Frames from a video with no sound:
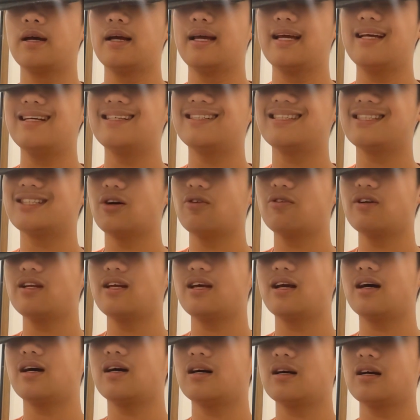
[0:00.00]
In
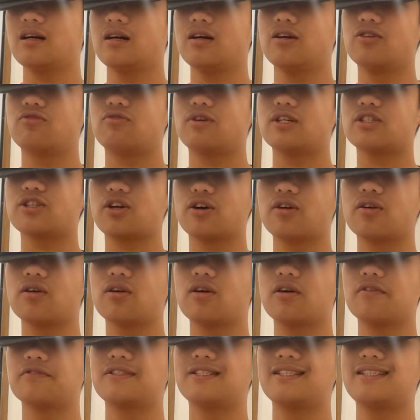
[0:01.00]
Sonia,
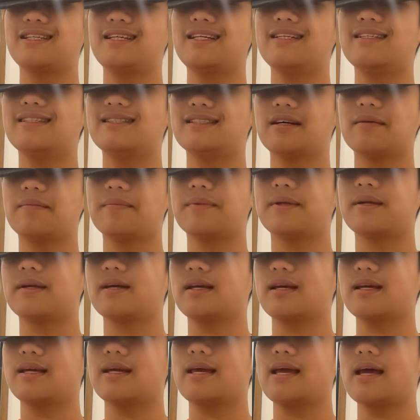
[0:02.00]
Raskolnikov sees something
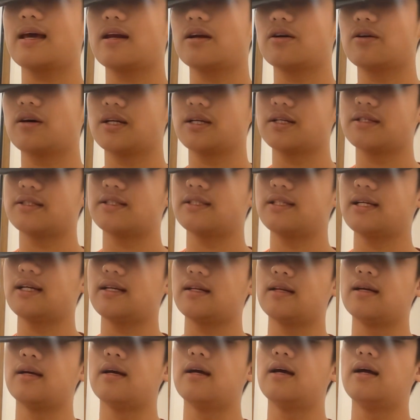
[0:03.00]
he cannot understand,
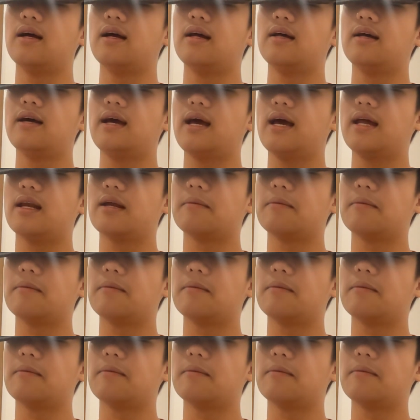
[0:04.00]
an